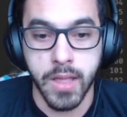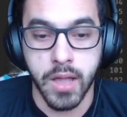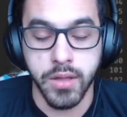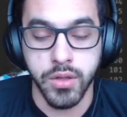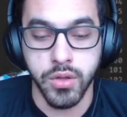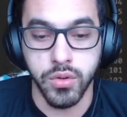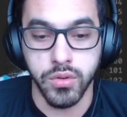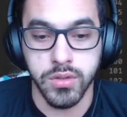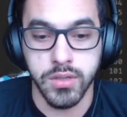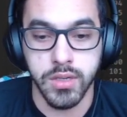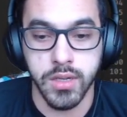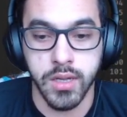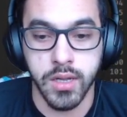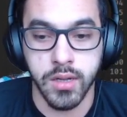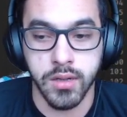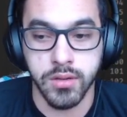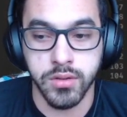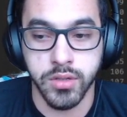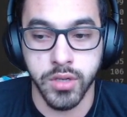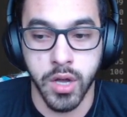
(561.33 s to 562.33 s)

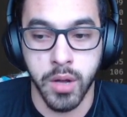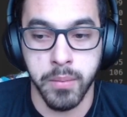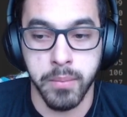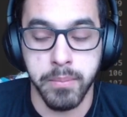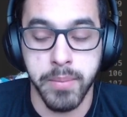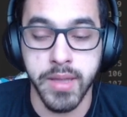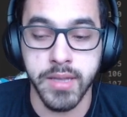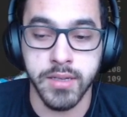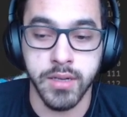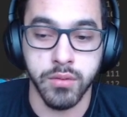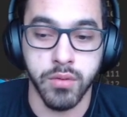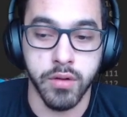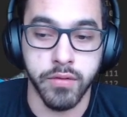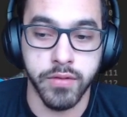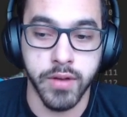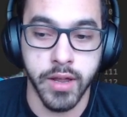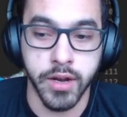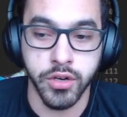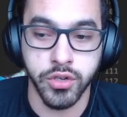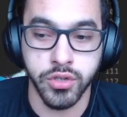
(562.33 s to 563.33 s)
using some basic
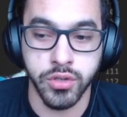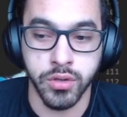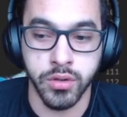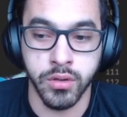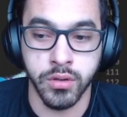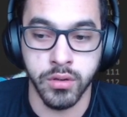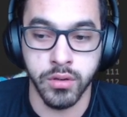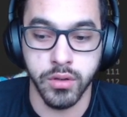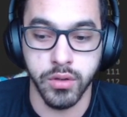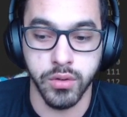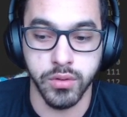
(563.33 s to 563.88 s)
reflection,